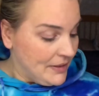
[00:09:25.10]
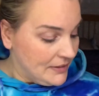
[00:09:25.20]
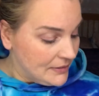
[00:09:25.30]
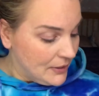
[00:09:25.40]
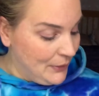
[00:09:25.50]

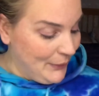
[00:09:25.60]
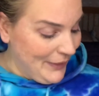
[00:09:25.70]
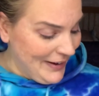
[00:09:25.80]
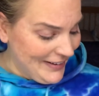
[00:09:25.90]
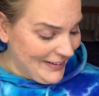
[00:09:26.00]
means
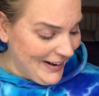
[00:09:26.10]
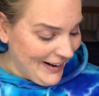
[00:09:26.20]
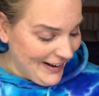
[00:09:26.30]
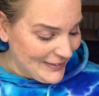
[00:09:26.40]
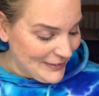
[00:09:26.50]
we're
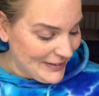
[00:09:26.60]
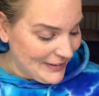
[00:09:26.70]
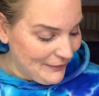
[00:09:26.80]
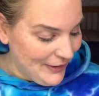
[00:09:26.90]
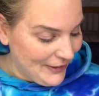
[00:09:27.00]
not answering
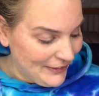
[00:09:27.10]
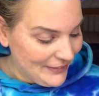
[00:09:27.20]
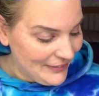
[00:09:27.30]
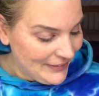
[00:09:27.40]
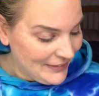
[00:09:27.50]
the
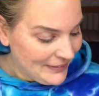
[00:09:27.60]
phone.